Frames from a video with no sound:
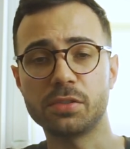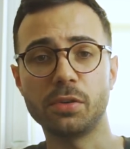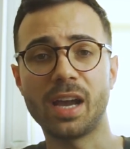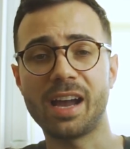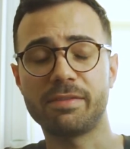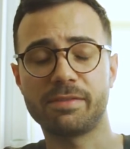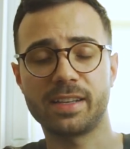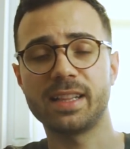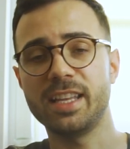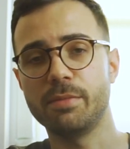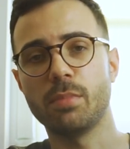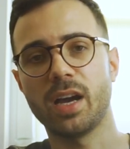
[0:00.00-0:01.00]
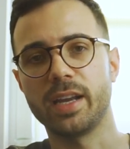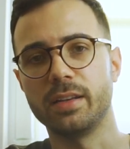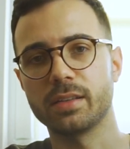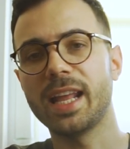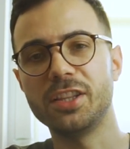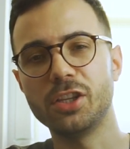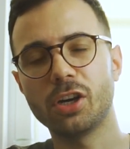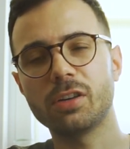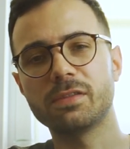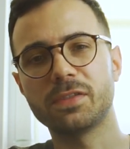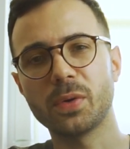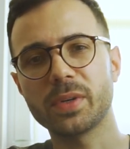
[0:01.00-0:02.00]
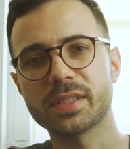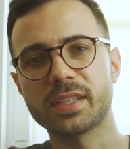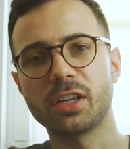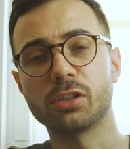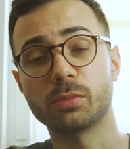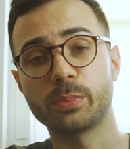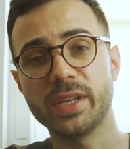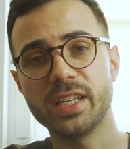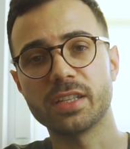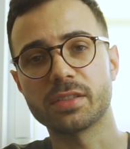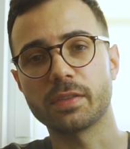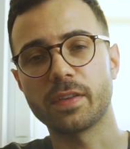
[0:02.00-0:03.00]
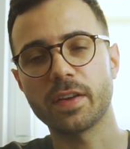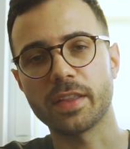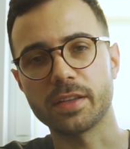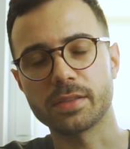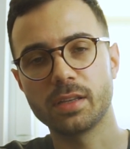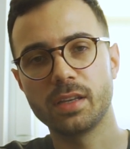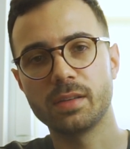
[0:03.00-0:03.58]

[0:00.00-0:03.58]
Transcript: is to have clear mind and not focusing on opinions of others,